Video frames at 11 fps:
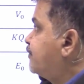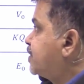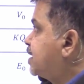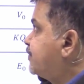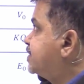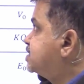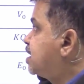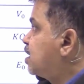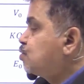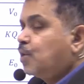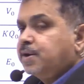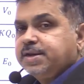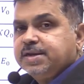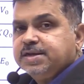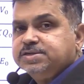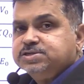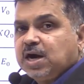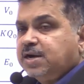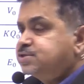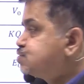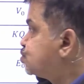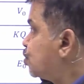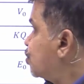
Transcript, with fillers: and for the physical quantity charge